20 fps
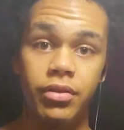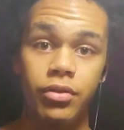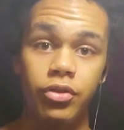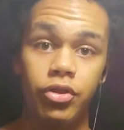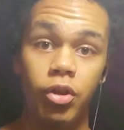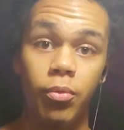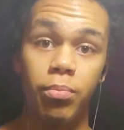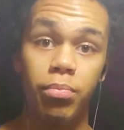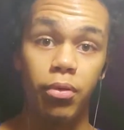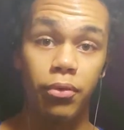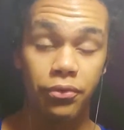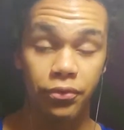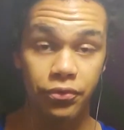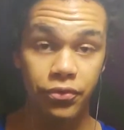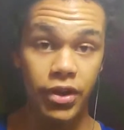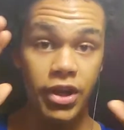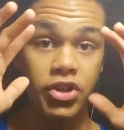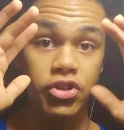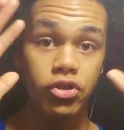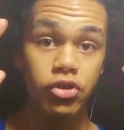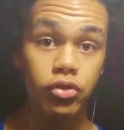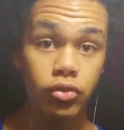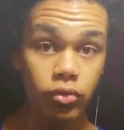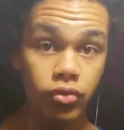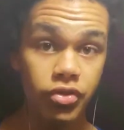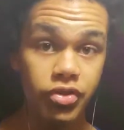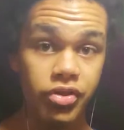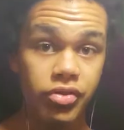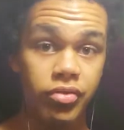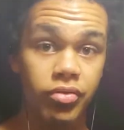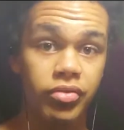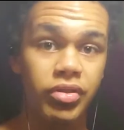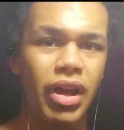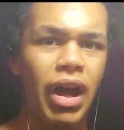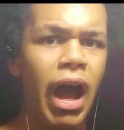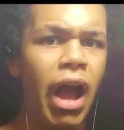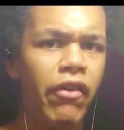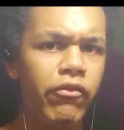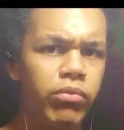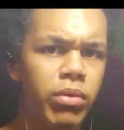the professionals, the
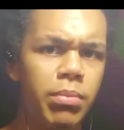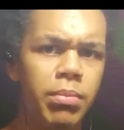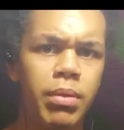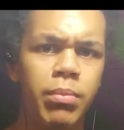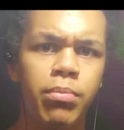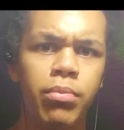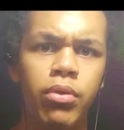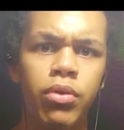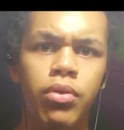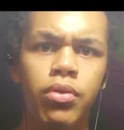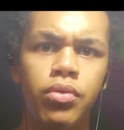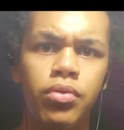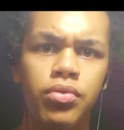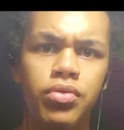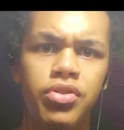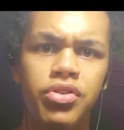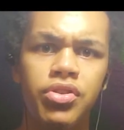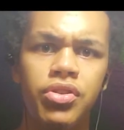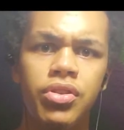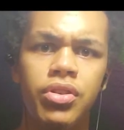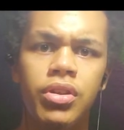IFBB pros,